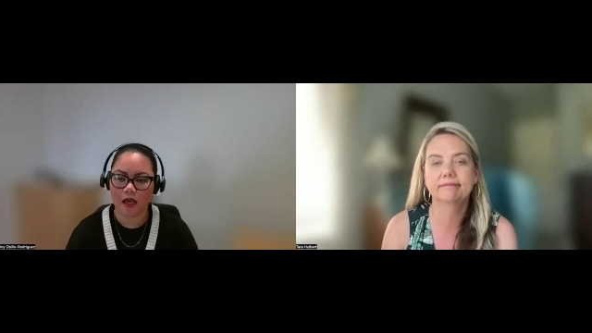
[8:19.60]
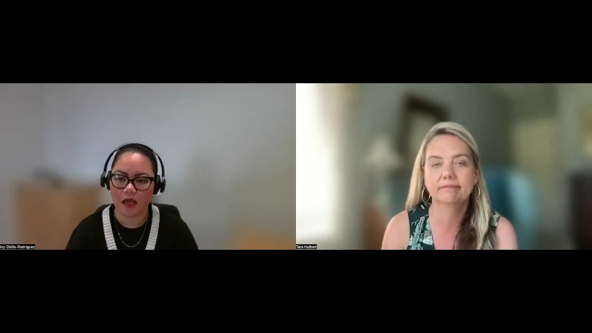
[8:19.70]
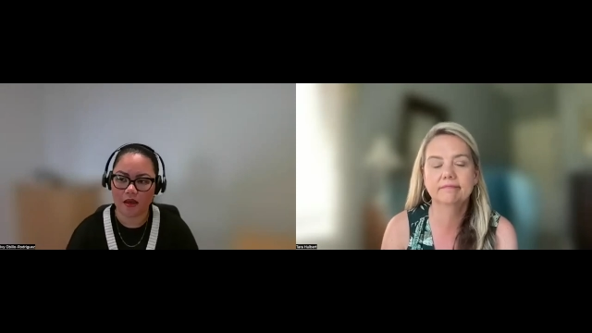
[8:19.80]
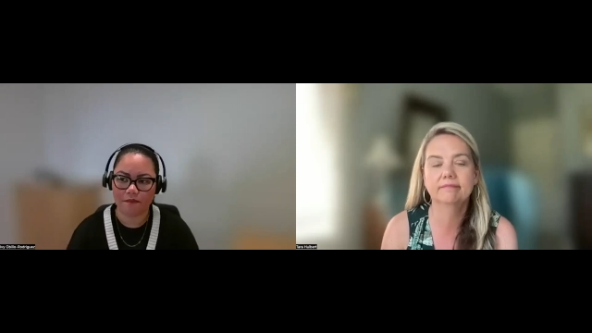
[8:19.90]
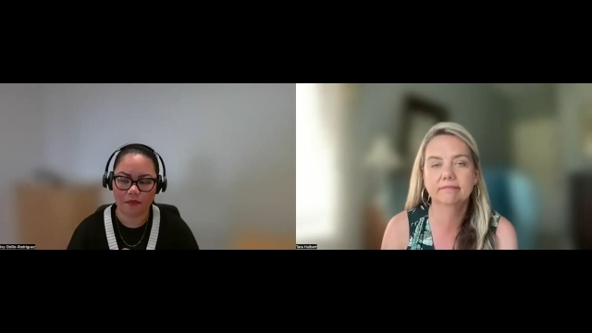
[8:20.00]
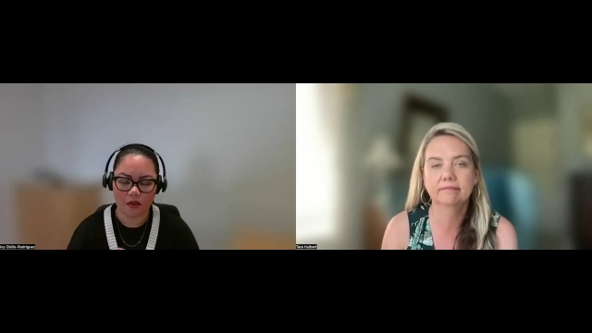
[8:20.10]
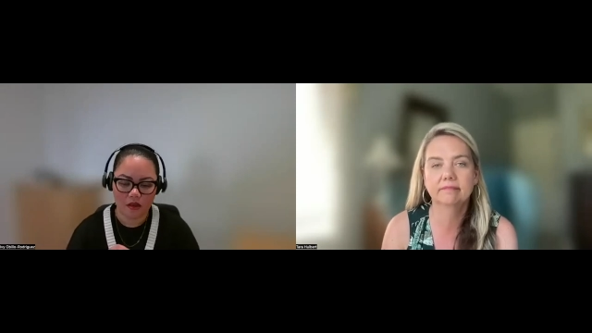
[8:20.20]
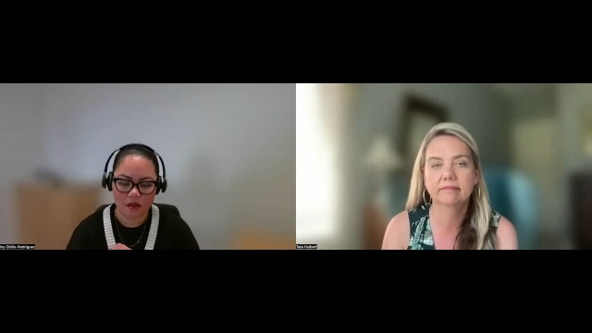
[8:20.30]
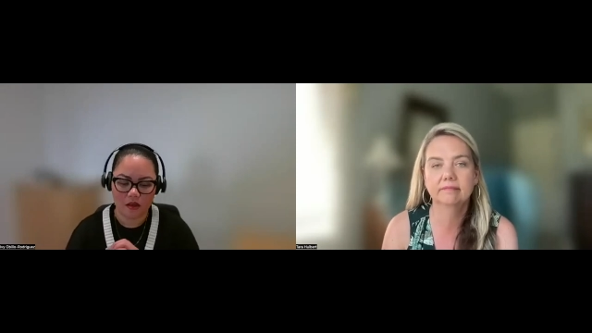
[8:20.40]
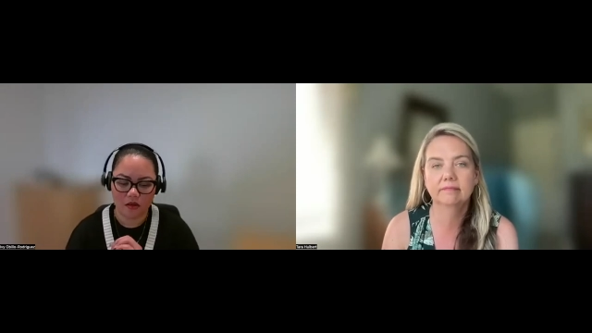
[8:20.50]
Speaker 1: Once
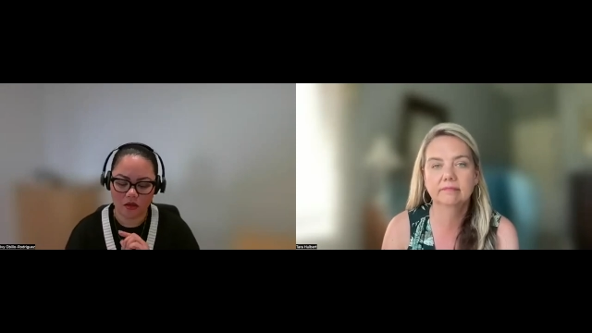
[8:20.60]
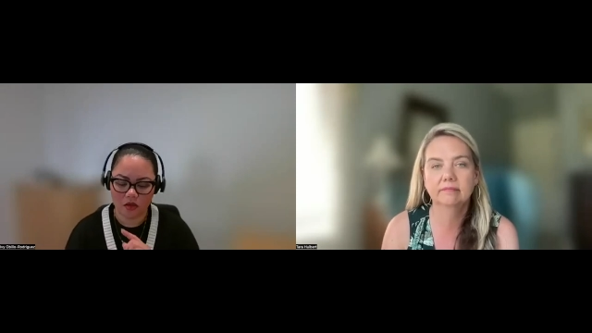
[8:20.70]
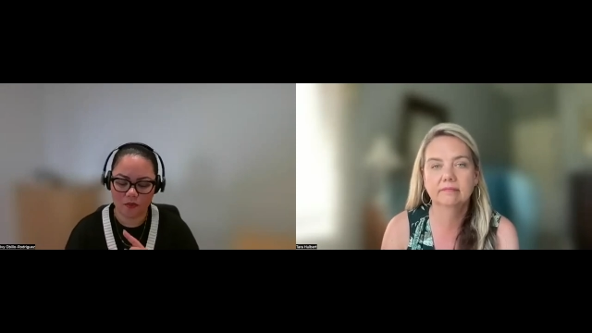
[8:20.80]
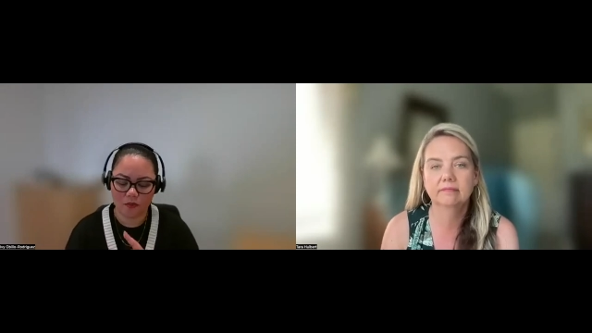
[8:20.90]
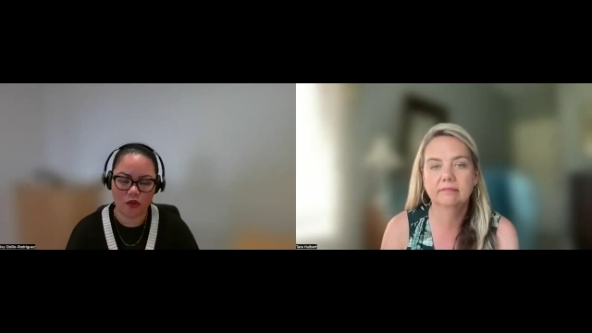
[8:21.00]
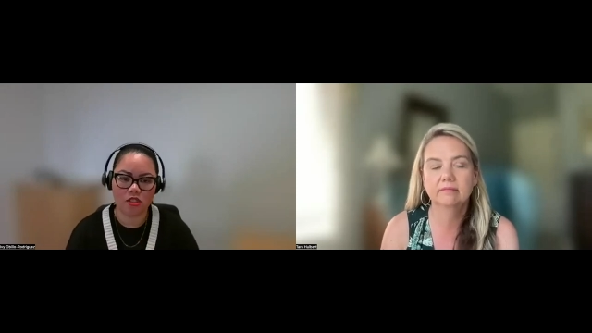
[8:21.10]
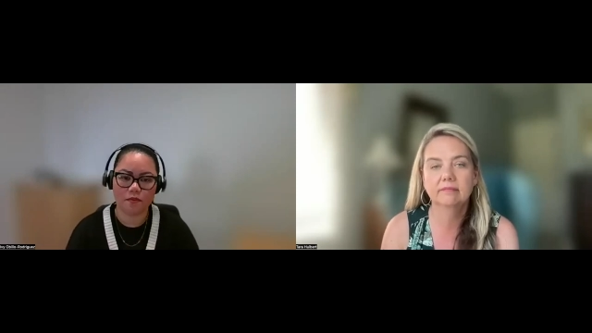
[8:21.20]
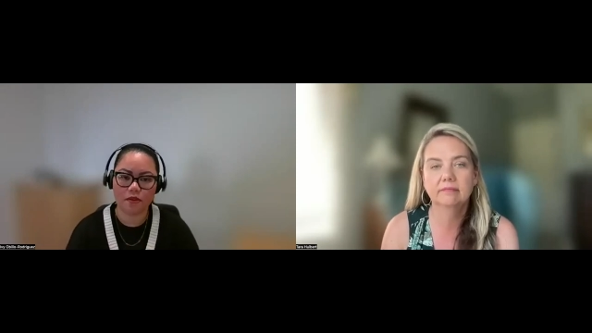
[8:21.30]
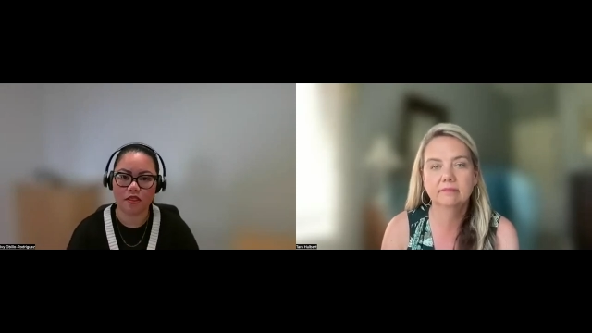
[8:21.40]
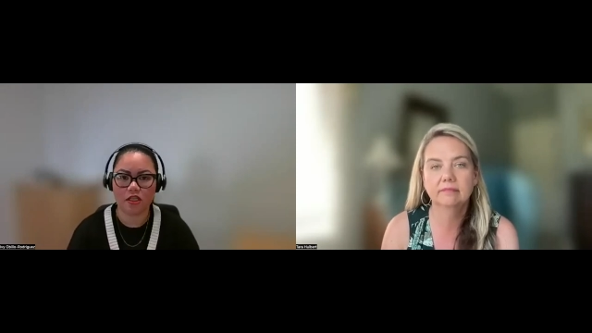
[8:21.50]
you
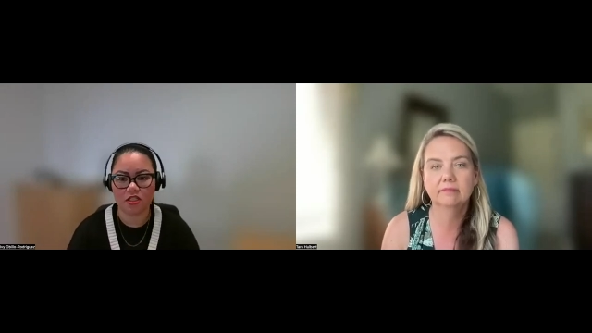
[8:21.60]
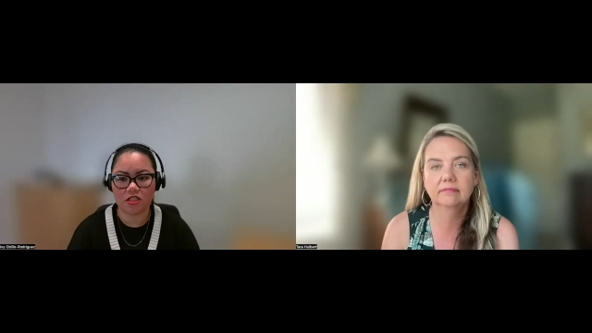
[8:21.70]
put an